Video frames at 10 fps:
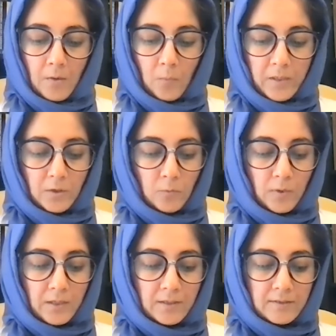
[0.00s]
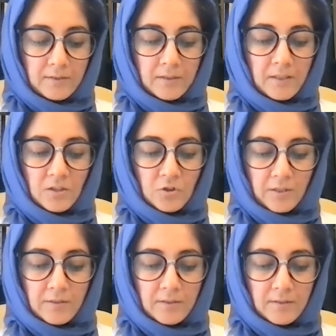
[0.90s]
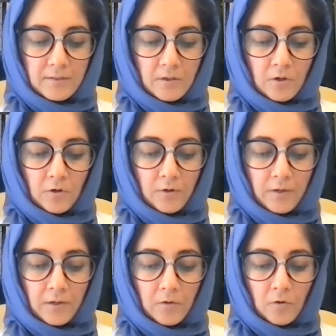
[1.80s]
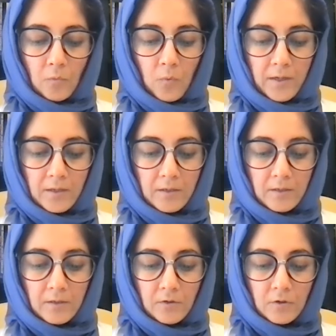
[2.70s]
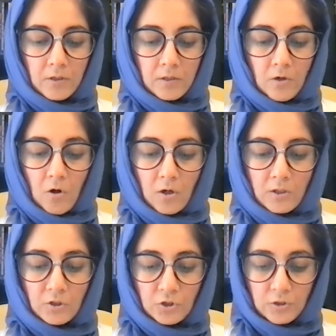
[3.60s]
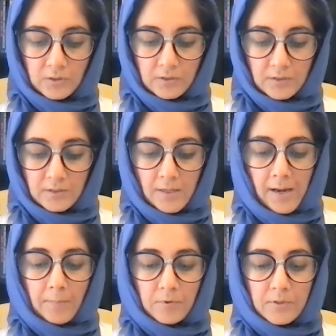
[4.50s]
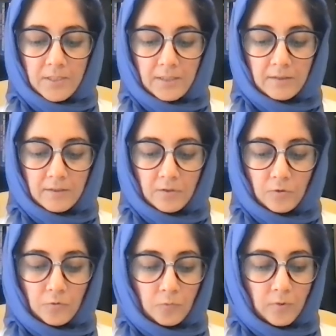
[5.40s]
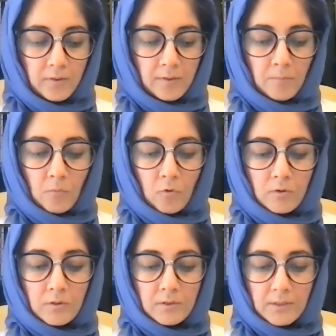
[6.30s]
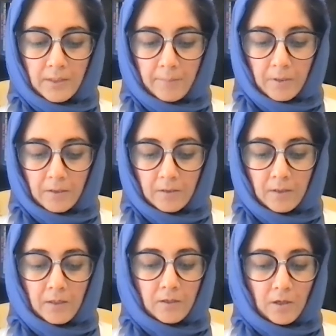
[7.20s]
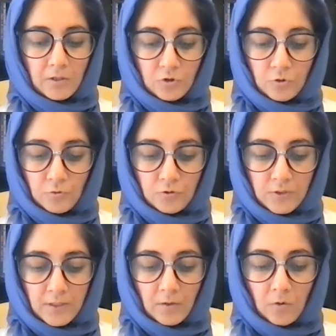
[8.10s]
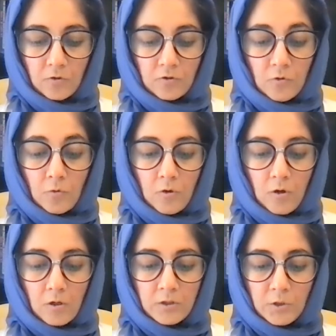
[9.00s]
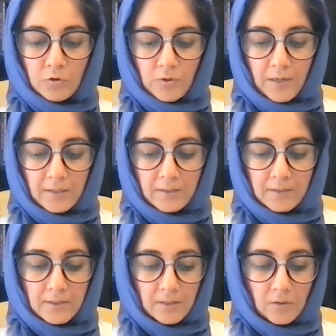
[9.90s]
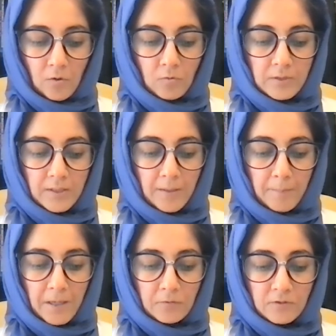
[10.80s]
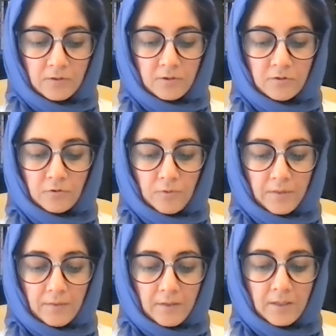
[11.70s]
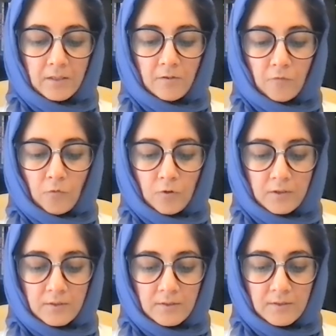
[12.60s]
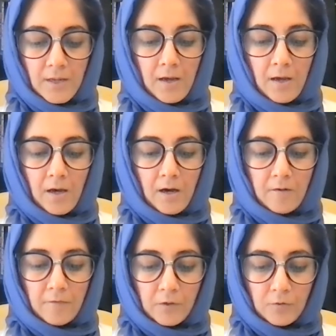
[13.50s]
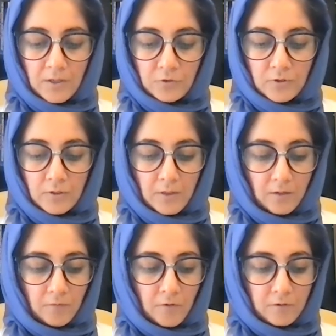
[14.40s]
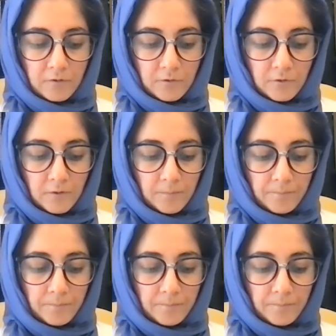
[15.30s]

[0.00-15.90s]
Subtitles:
When you witness an injustice occurring, or when your conscience presents you with a moral dilemma, not choosing or so-called neutrality only amounts to strengthening the forces of aggression and falsehood.